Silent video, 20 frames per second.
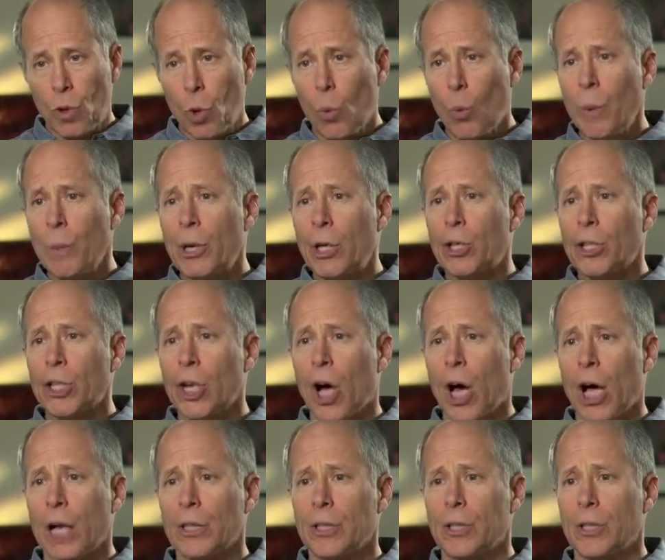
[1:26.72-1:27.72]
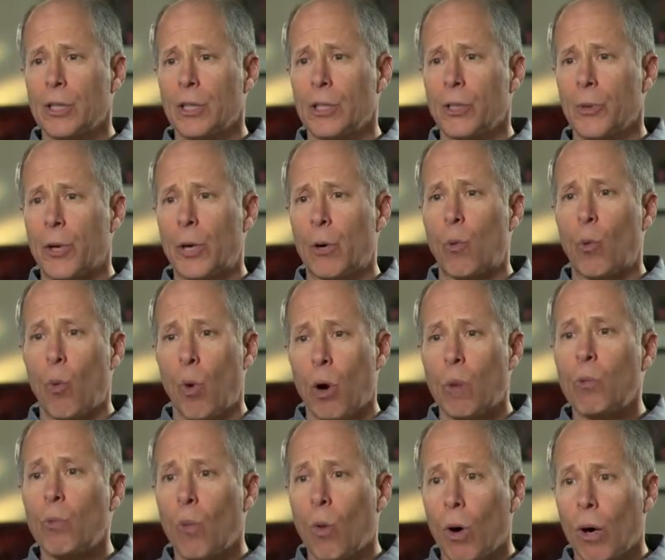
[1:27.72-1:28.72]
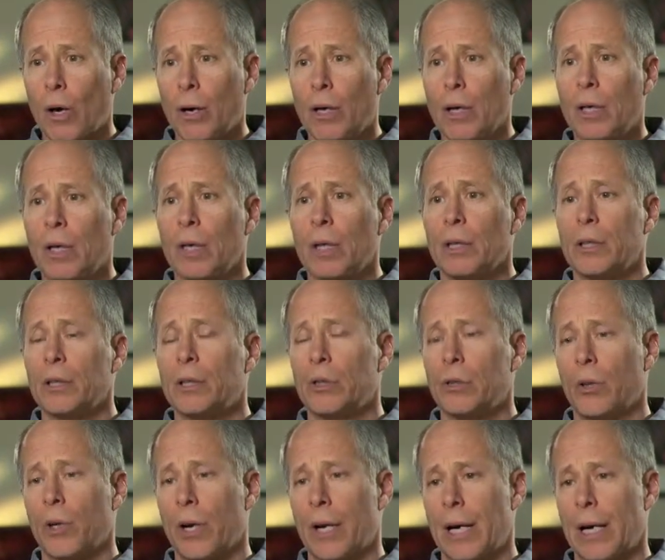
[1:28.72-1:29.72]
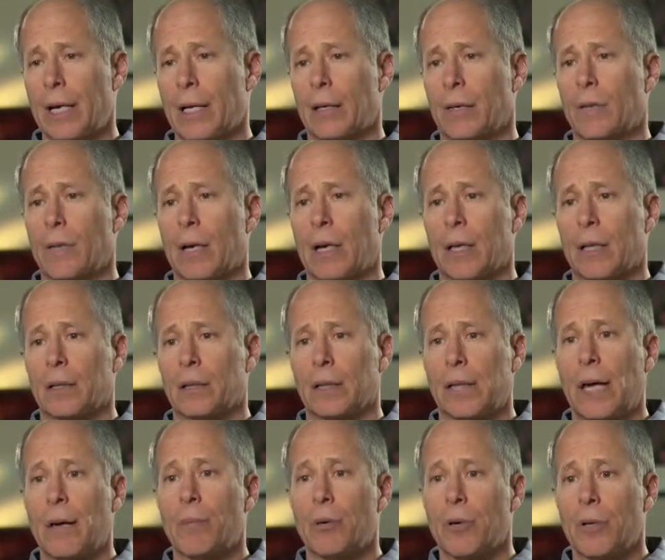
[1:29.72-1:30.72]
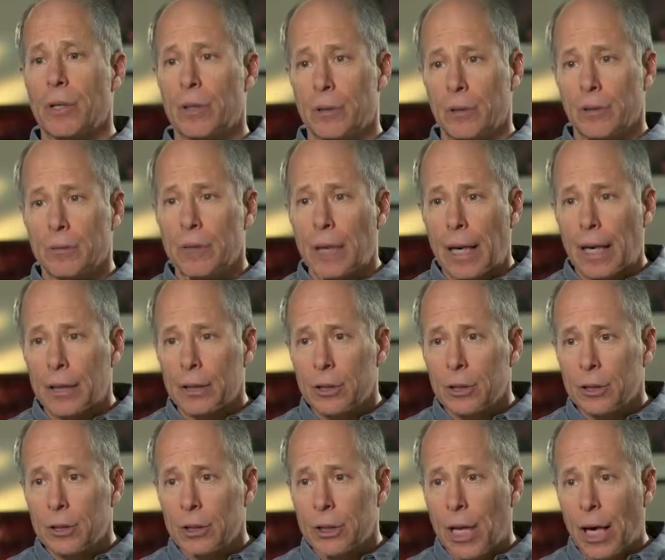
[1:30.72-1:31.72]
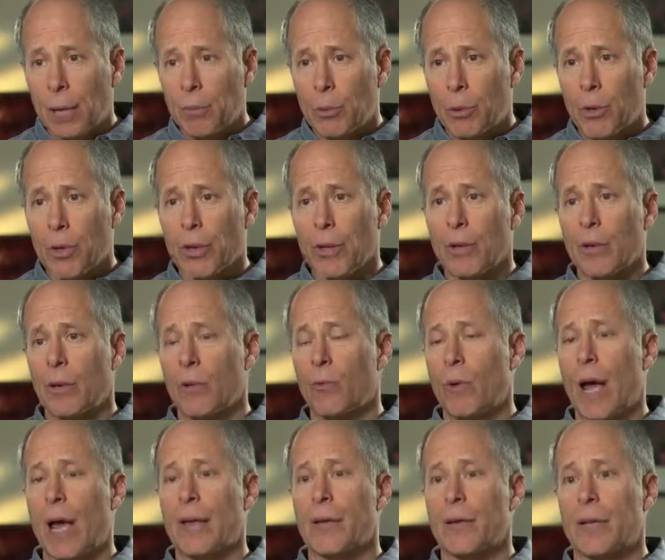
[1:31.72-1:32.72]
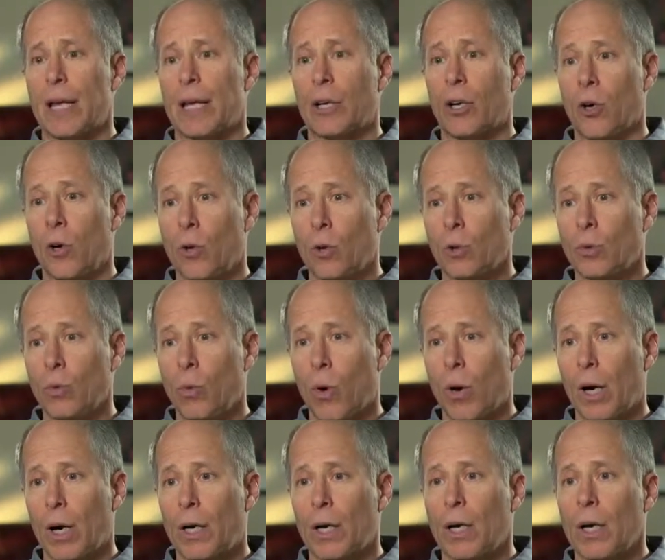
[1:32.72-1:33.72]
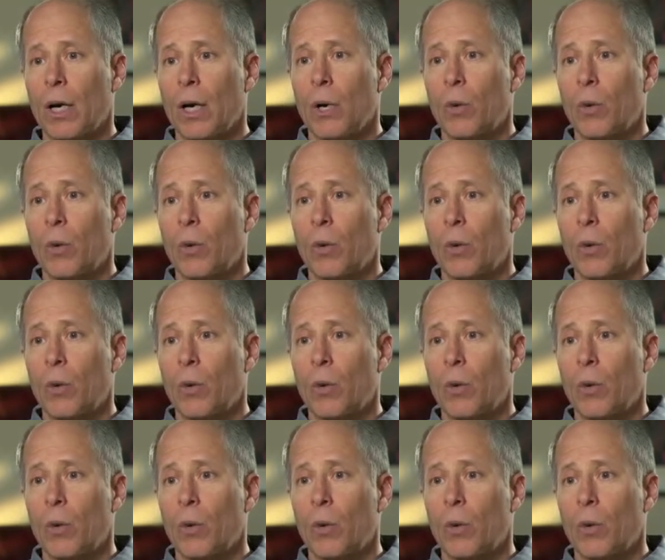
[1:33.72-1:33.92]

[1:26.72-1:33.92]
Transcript: women are taught to drink warm water during labor and childbirth rather than cold water,